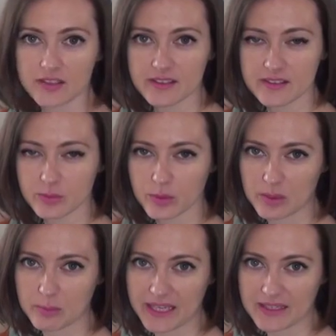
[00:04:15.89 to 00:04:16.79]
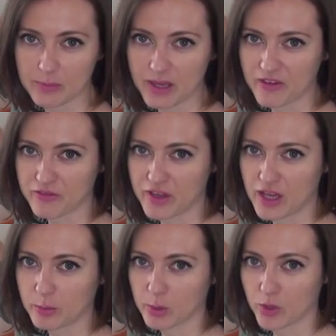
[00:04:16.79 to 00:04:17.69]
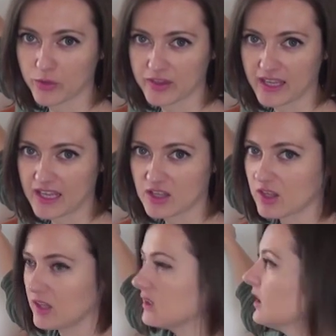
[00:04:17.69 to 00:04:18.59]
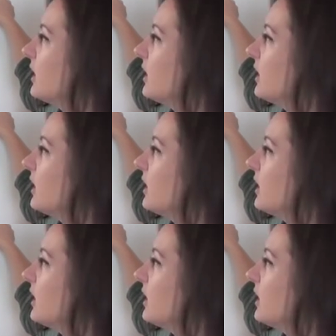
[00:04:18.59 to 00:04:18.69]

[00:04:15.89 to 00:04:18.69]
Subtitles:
This is what I mean about verb conjugation.